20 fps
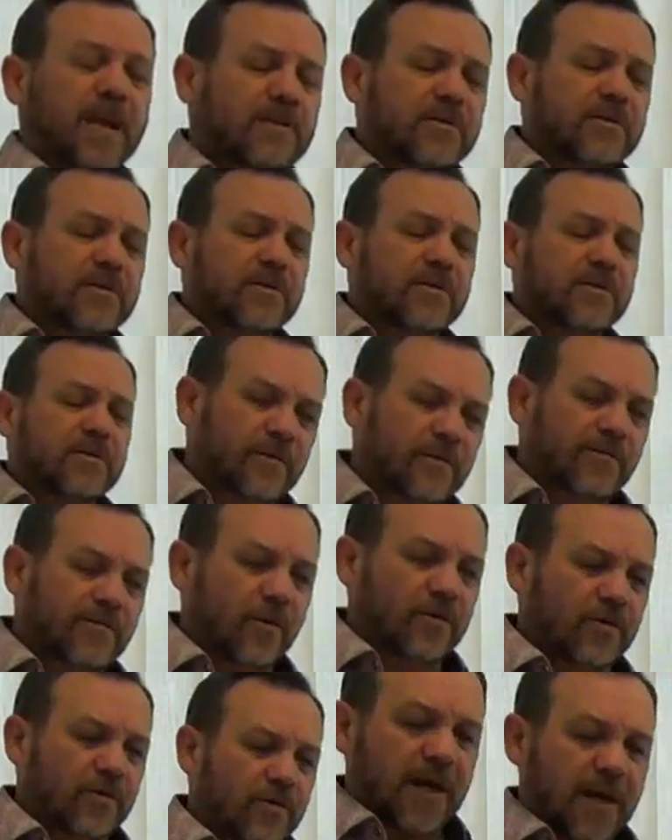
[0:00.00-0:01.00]
So that's the
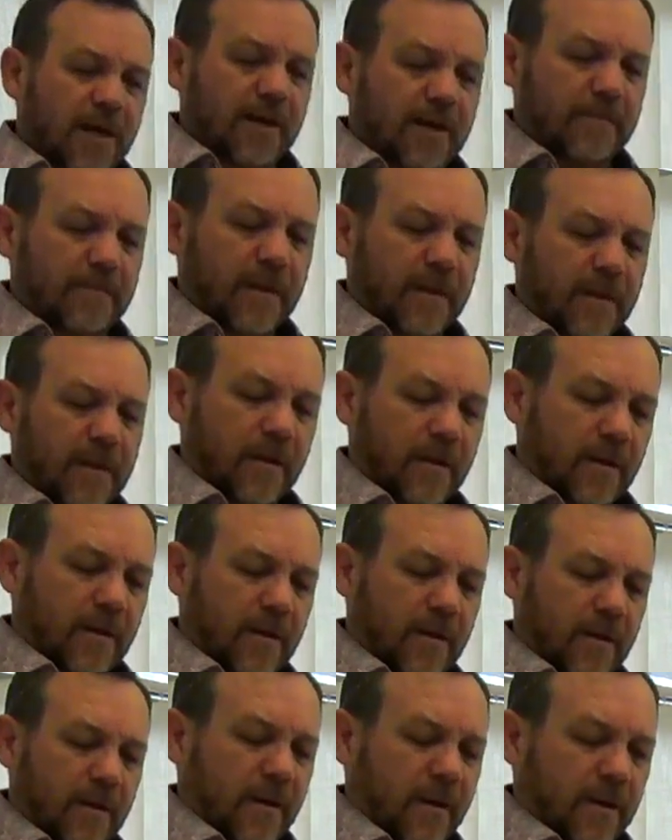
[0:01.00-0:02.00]
first thing.
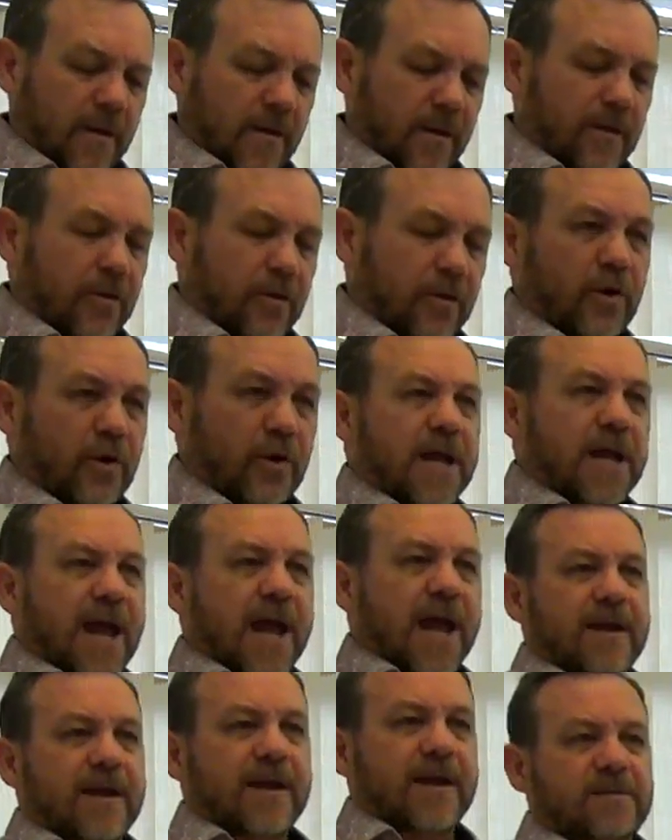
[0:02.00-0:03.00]
3
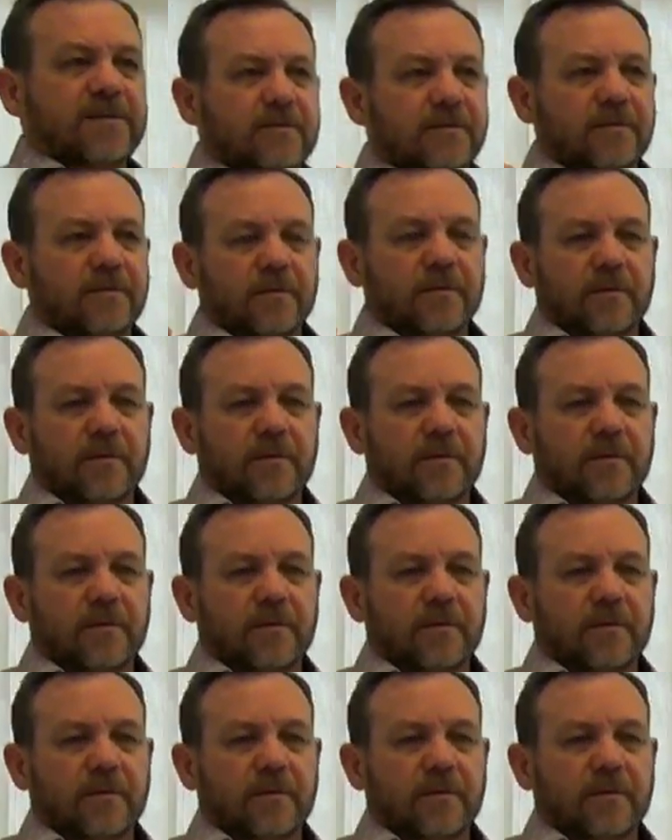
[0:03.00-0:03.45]
days,